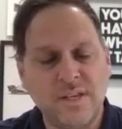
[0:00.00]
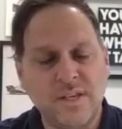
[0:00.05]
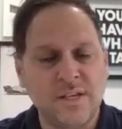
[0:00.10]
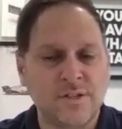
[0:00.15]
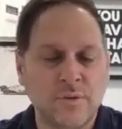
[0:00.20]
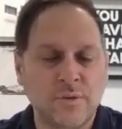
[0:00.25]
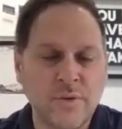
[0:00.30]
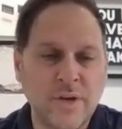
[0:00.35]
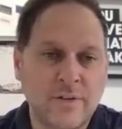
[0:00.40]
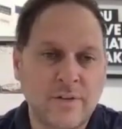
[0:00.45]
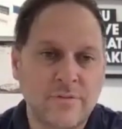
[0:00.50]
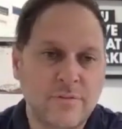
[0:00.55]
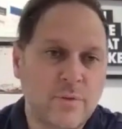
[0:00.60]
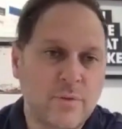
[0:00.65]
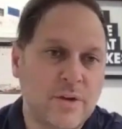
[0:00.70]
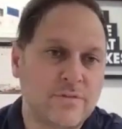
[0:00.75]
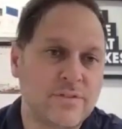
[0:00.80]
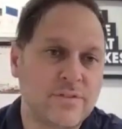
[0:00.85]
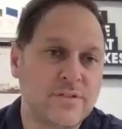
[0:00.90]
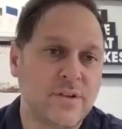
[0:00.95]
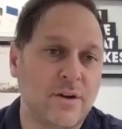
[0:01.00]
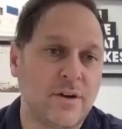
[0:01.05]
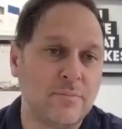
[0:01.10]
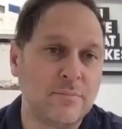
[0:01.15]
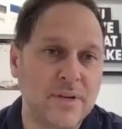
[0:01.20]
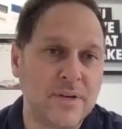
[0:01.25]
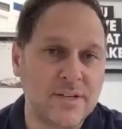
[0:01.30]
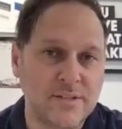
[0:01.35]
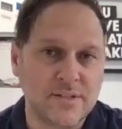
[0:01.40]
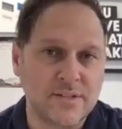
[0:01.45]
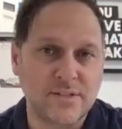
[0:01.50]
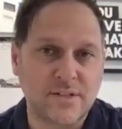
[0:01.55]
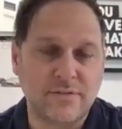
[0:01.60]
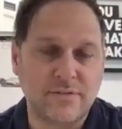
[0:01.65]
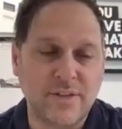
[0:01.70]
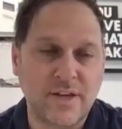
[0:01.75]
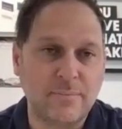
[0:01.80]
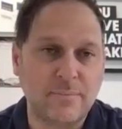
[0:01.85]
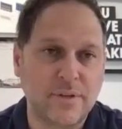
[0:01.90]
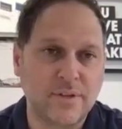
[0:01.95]
And so we have some pieces
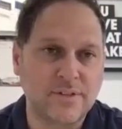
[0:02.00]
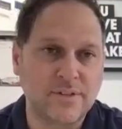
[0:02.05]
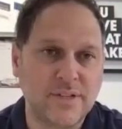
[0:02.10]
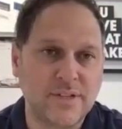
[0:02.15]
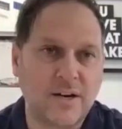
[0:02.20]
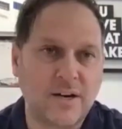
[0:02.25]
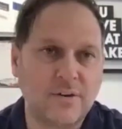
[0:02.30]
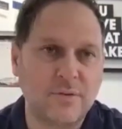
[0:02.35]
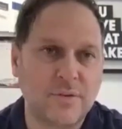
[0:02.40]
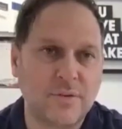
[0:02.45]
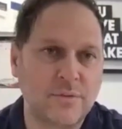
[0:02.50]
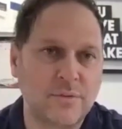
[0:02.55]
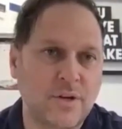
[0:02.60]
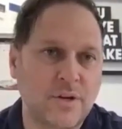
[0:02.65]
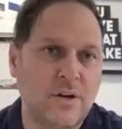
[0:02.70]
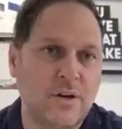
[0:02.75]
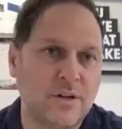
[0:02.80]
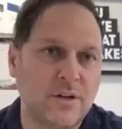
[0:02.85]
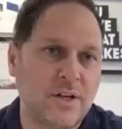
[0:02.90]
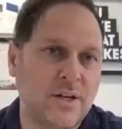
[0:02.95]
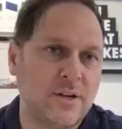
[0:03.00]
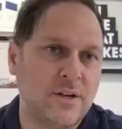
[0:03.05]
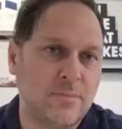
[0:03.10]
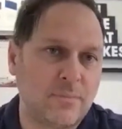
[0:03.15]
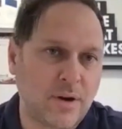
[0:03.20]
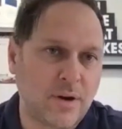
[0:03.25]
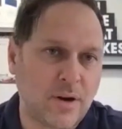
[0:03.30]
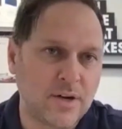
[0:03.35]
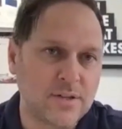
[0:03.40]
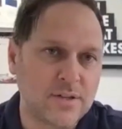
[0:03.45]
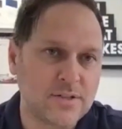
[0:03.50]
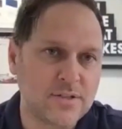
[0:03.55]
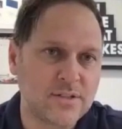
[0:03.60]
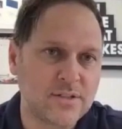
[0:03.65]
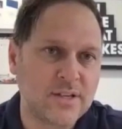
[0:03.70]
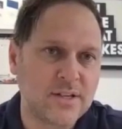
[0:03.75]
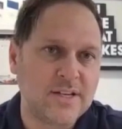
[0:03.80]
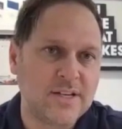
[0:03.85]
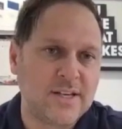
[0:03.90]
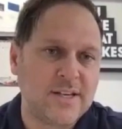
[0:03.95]
of that built out, which we call kit of parts.